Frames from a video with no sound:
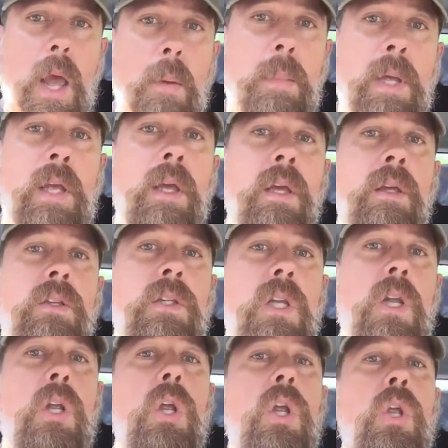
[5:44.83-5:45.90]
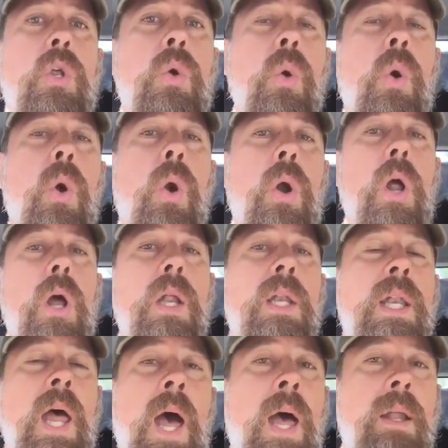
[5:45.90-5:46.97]
Because you're
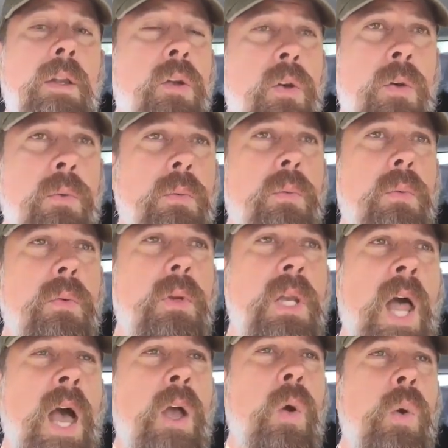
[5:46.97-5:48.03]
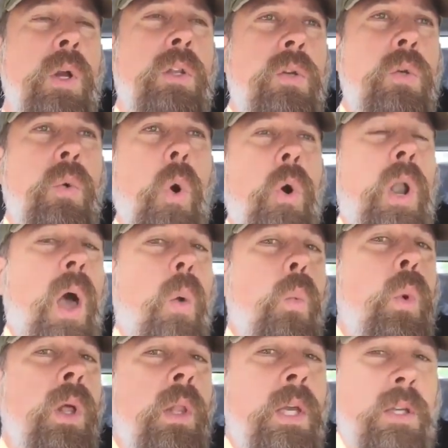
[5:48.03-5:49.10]
not
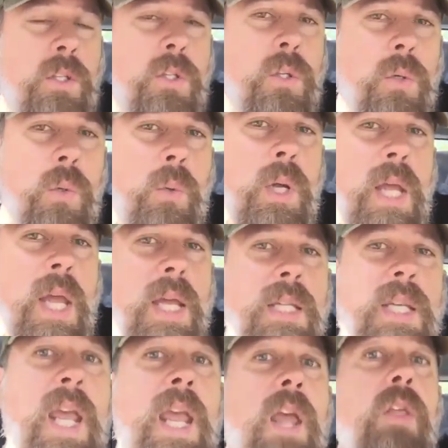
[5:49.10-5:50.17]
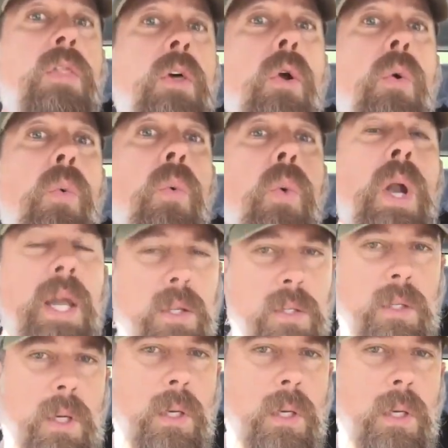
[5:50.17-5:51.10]
willing to take the risk.